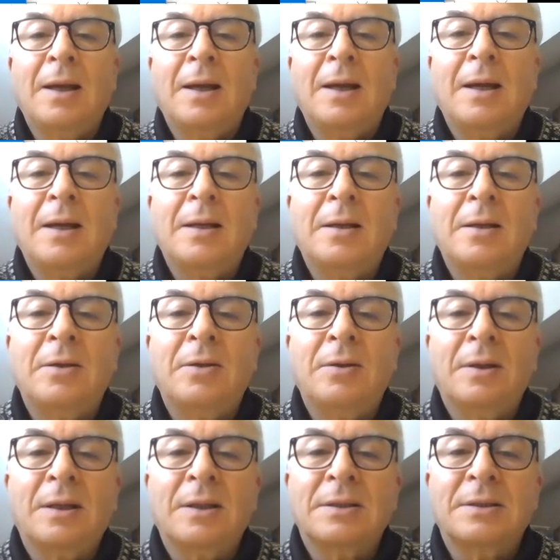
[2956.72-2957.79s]
and
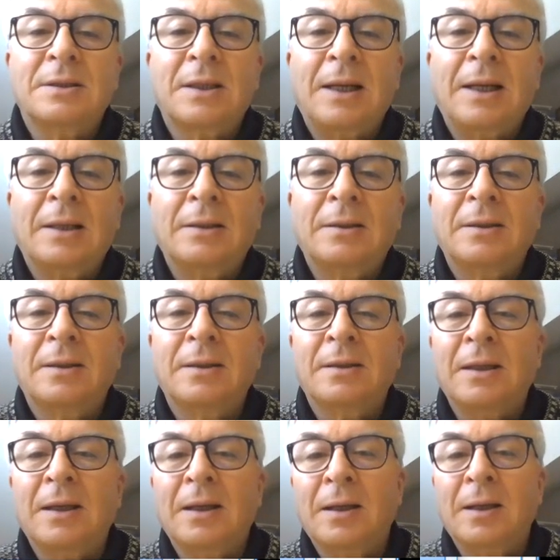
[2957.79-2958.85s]
you can select
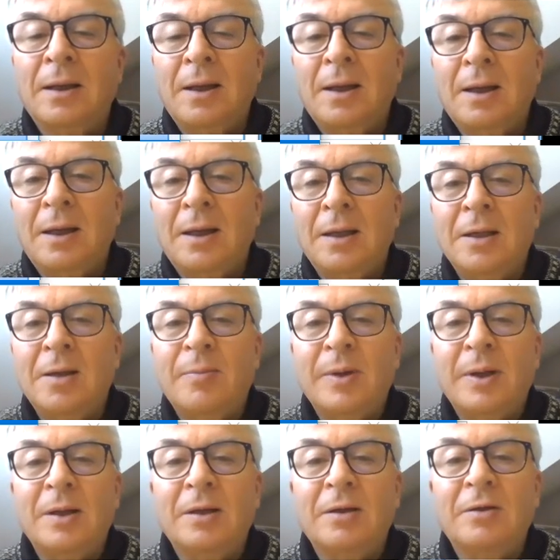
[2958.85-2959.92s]
the
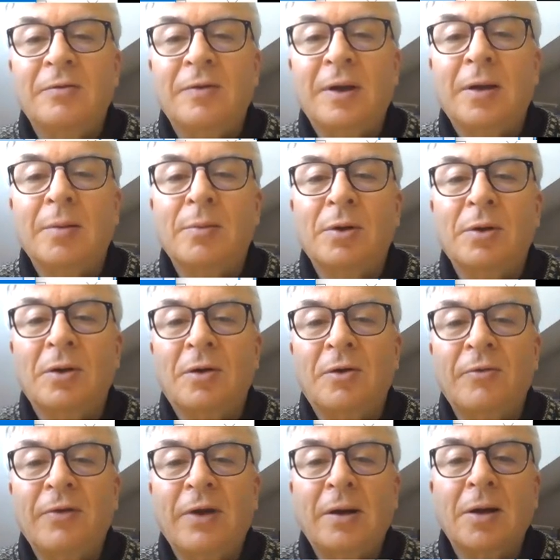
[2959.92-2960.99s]
independent variable
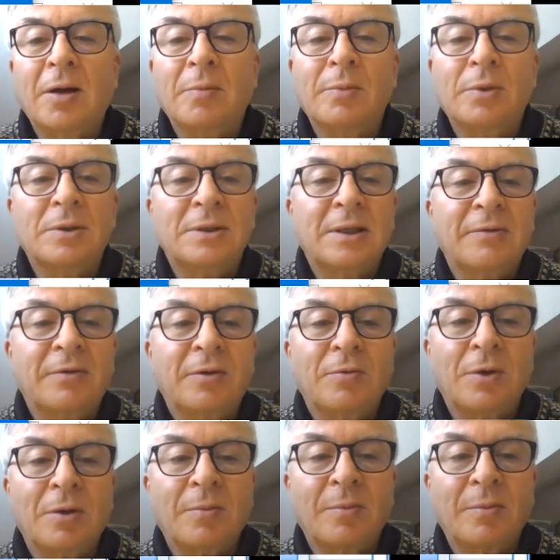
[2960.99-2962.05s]
or variables. If you
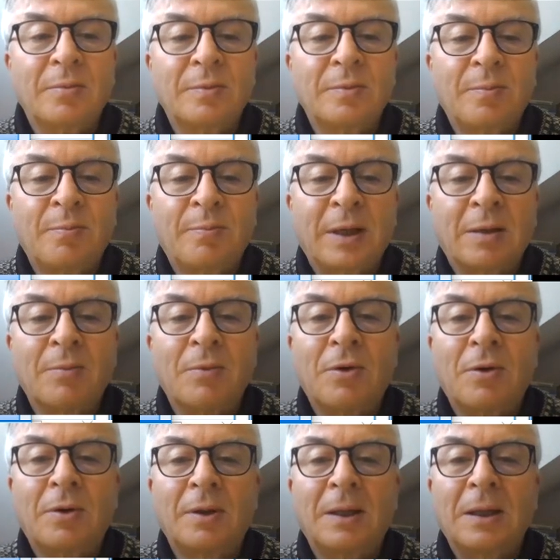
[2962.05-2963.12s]
want to pick
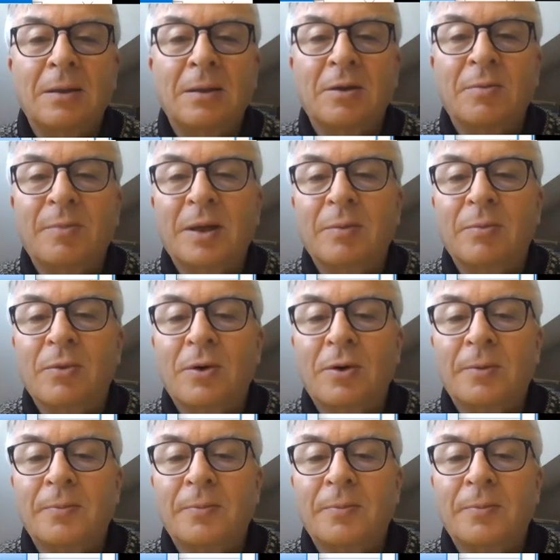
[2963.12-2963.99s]
more, then you pick more.